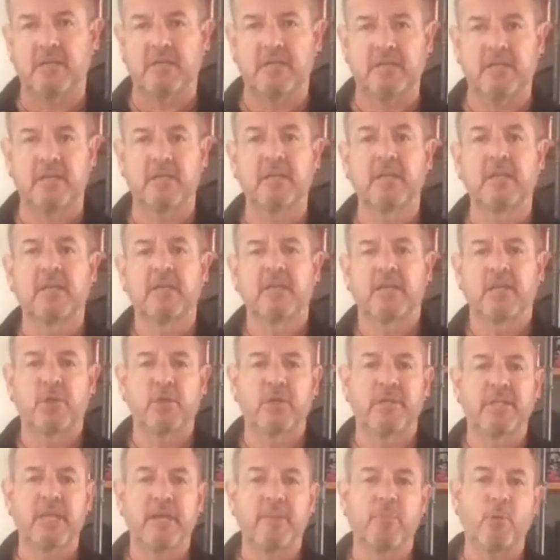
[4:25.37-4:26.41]
And, at
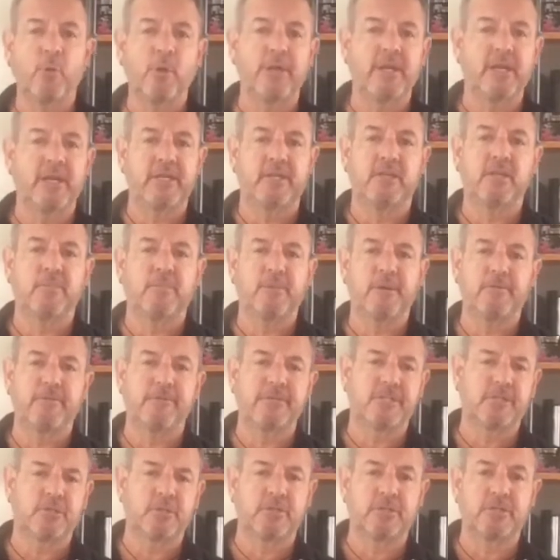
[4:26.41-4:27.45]
that point, I had done my
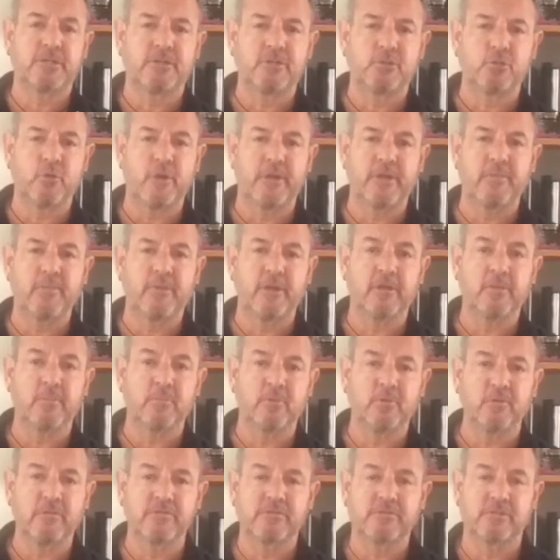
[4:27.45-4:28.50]
research, I was ready to make a
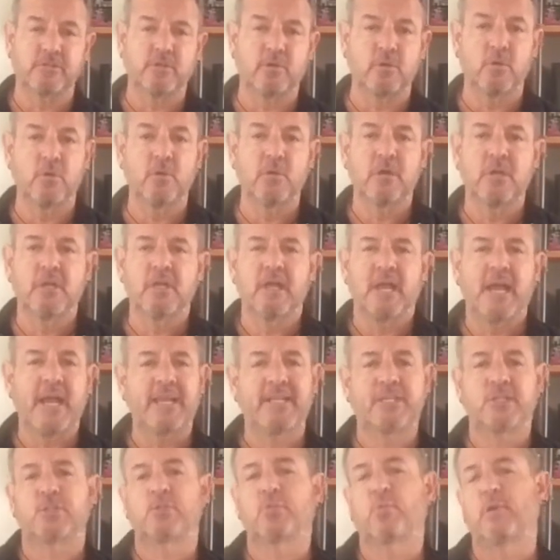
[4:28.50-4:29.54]
move, so I
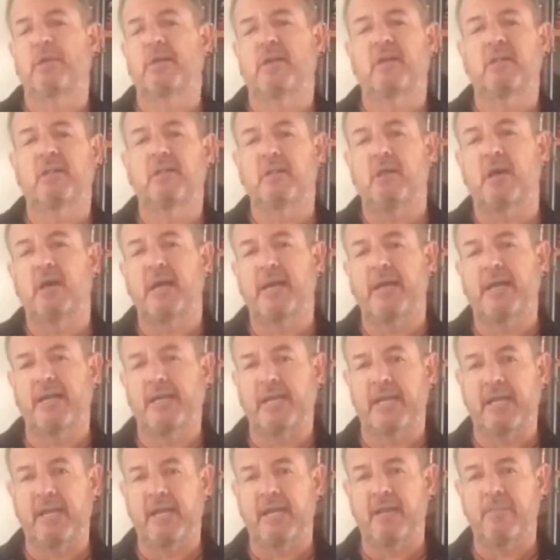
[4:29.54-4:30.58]
just went
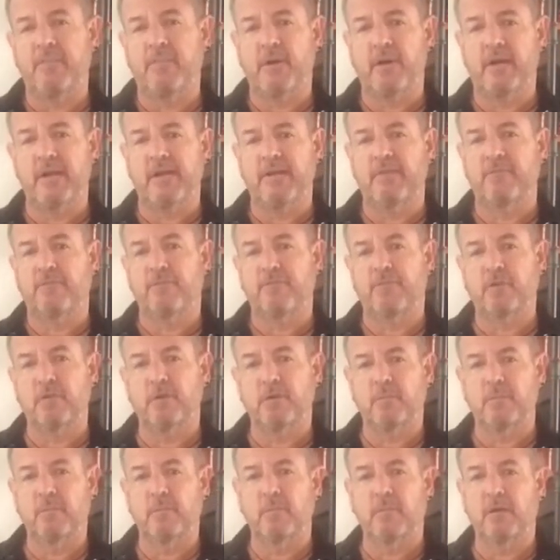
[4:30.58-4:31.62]
online and I bought it
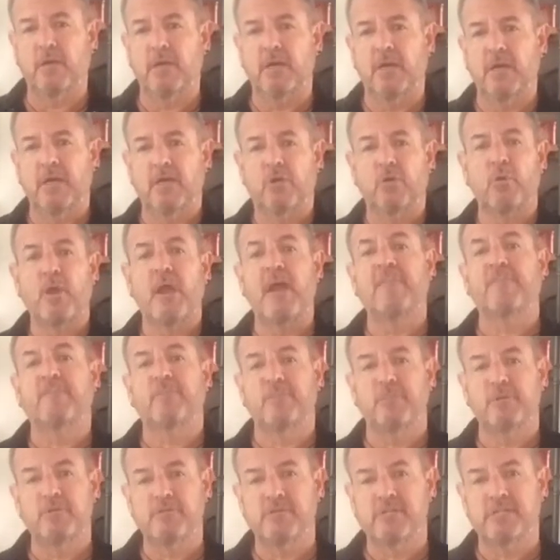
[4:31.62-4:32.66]
from Kraft
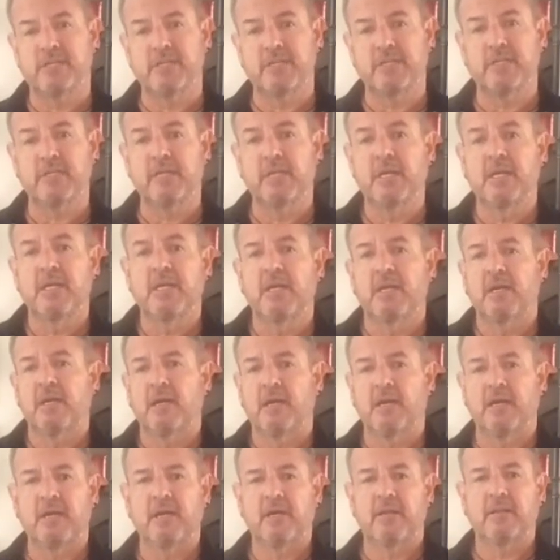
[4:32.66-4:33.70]
Music.
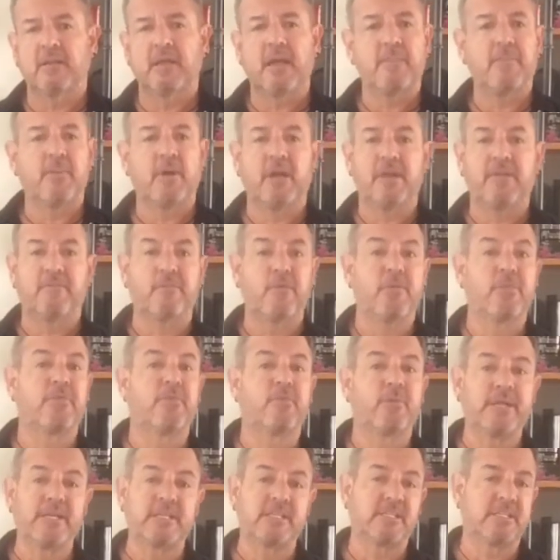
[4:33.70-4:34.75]
I bought it for
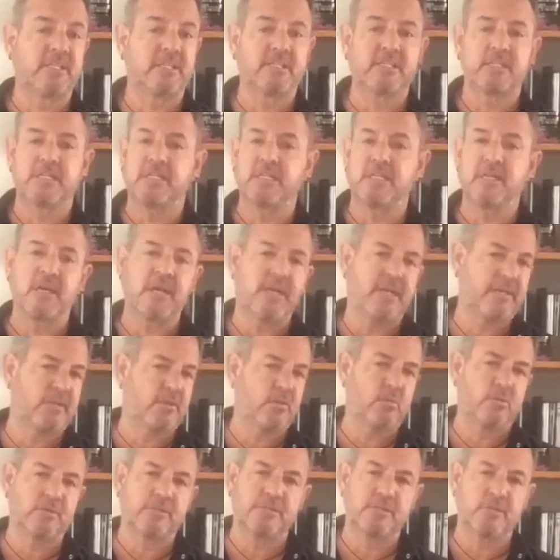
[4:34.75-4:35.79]
$369. There
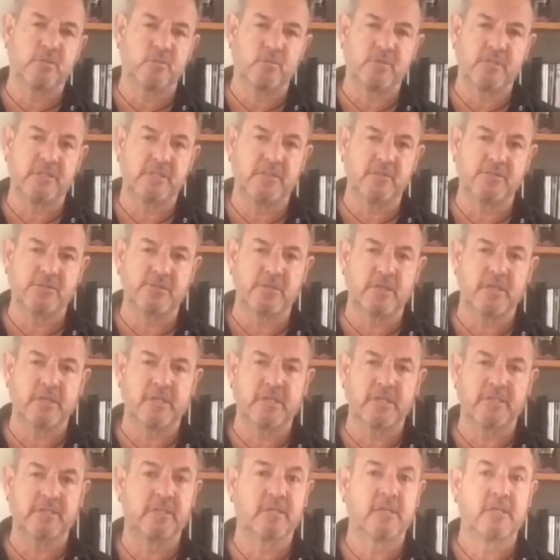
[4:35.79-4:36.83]
was no deals on
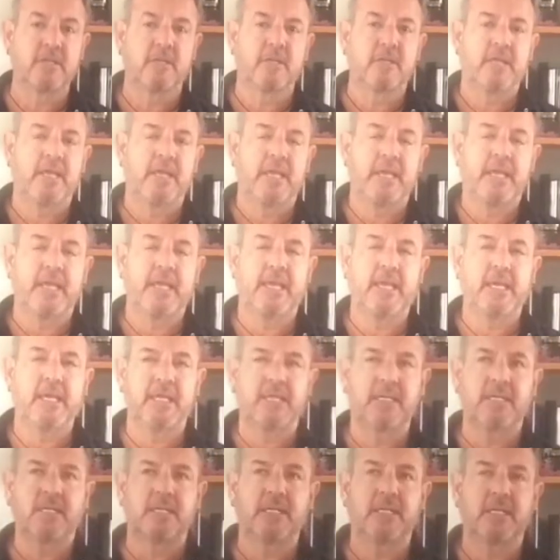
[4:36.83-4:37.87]
it,
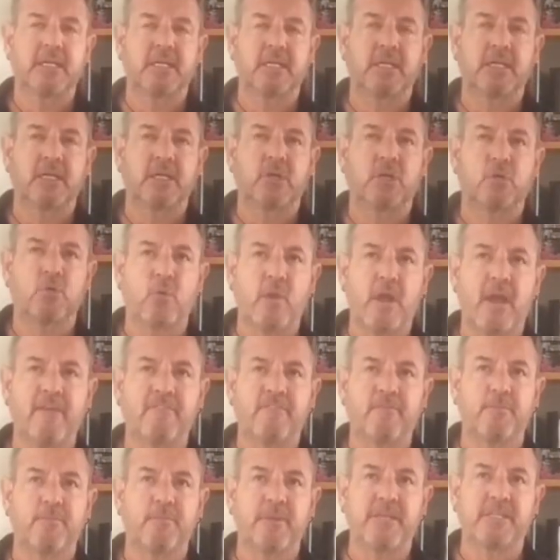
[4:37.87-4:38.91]
and
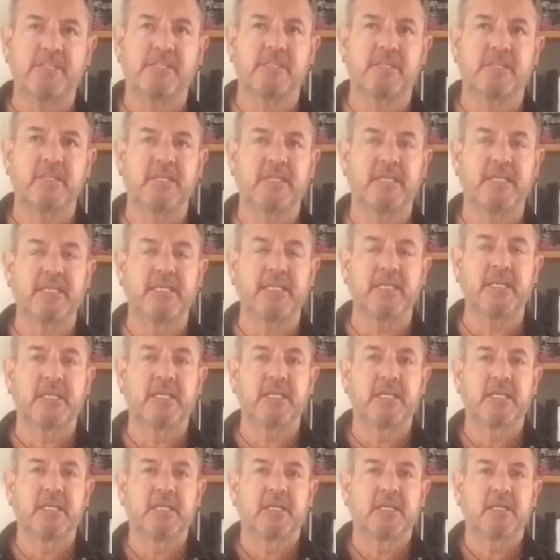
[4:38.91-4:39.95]
Kraft basically
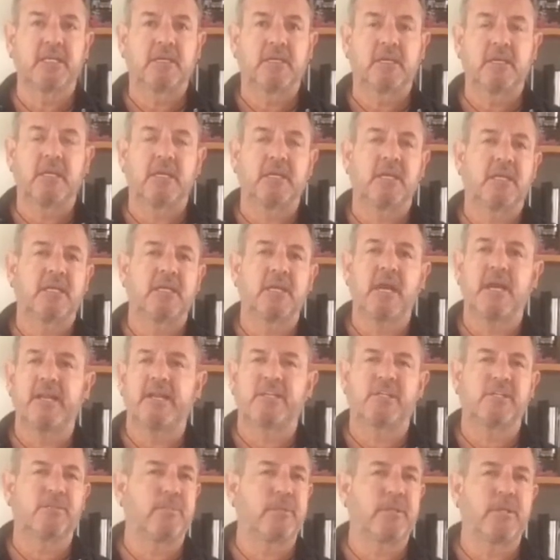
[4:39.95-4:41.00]
got
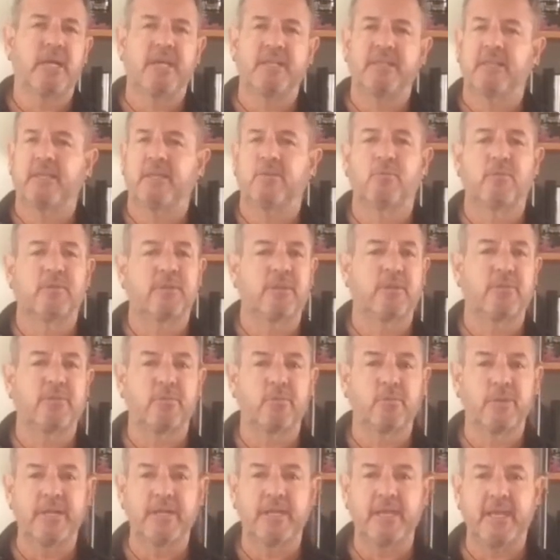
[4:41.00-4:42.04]
it to me, I think, within
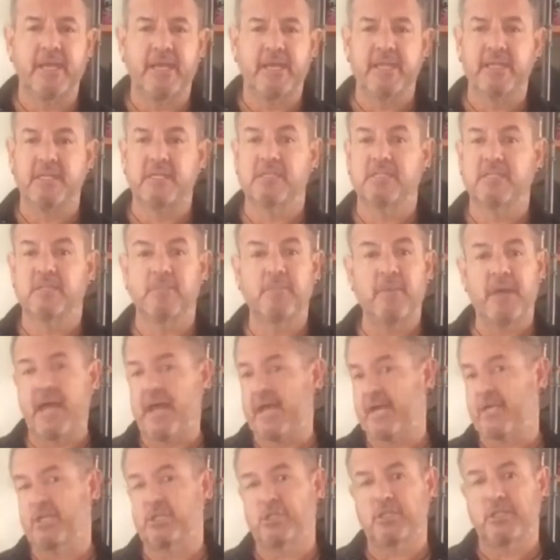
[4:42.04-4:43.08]
3 days. The
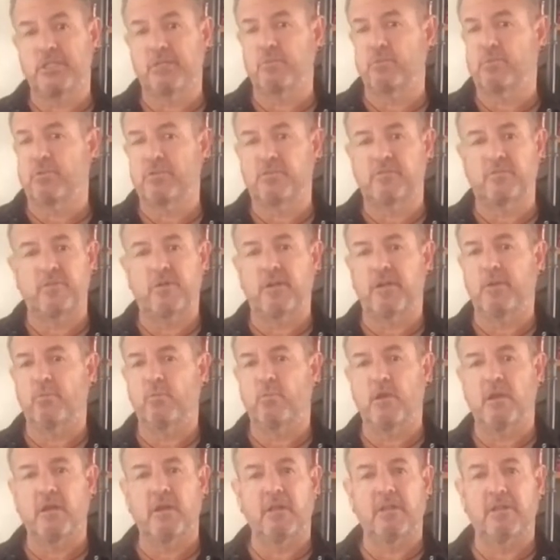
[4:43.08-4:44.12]
packaging was very
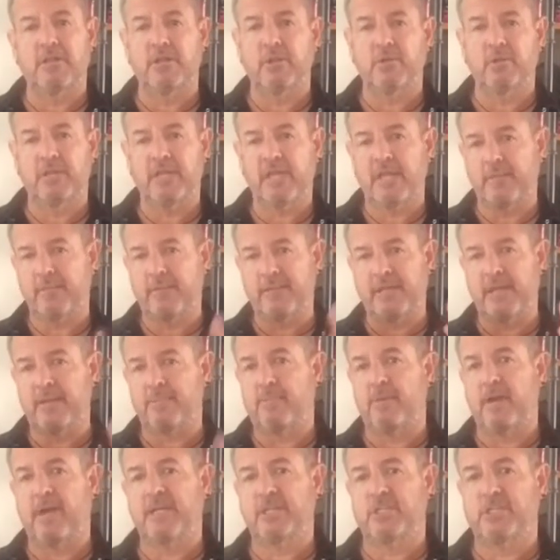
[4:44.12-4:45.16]
well. It came in that
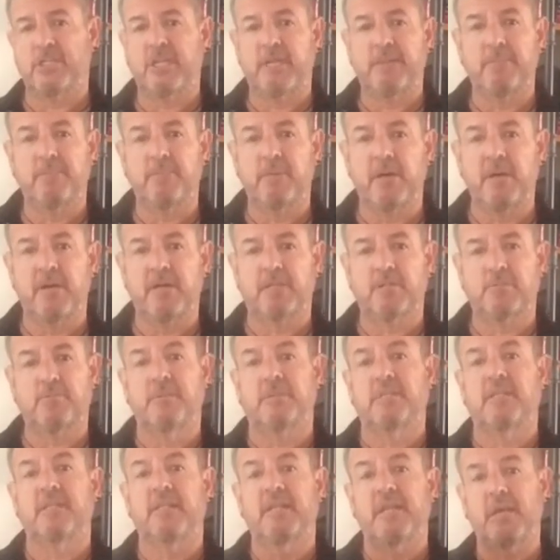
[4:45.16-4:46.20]
pie-shaped box, but
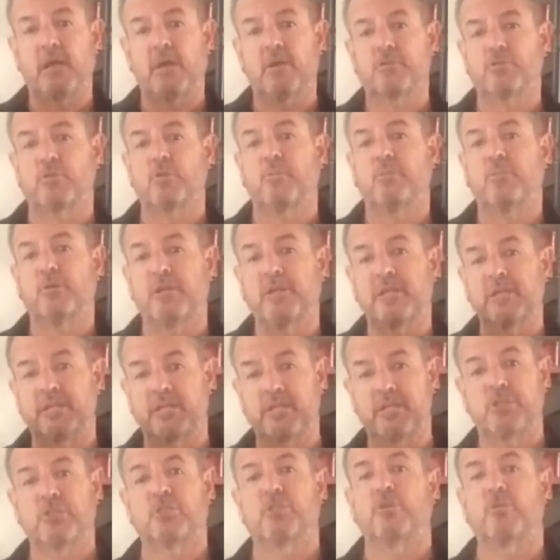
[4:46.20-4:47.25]
then they also put
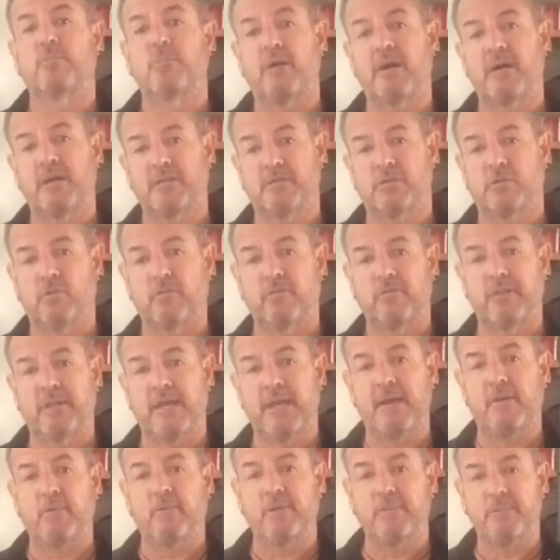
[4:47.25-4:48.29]
additional box over
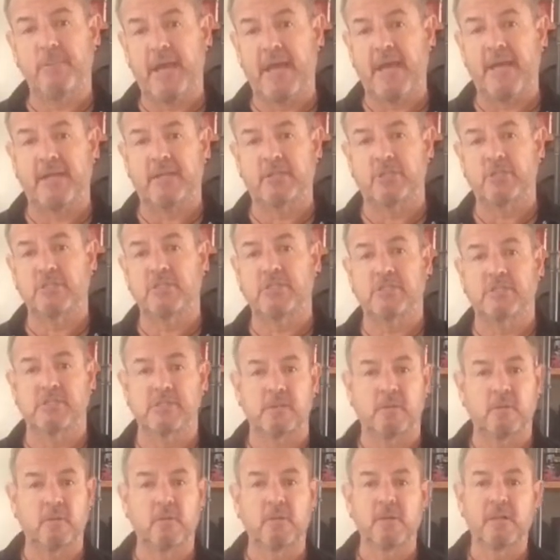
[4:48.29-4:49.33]
that with packaging.
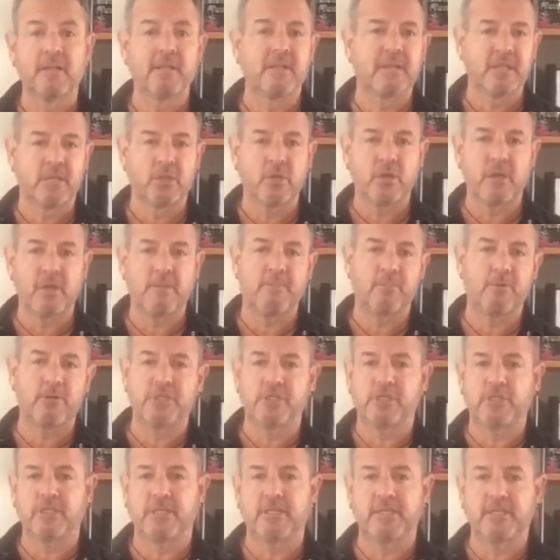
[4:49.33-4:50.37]
So, I
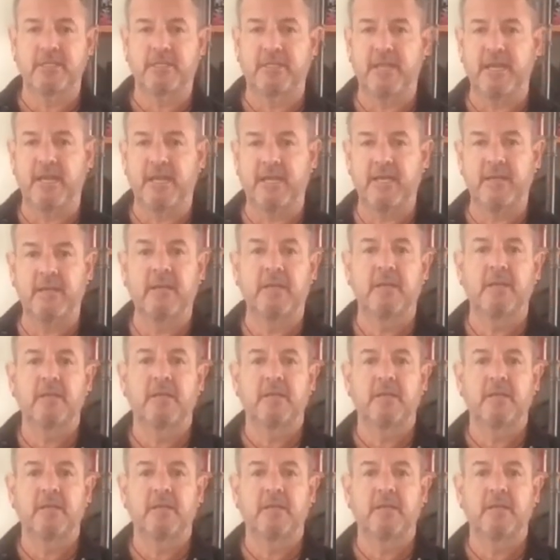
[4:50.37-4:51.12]
appreciated that.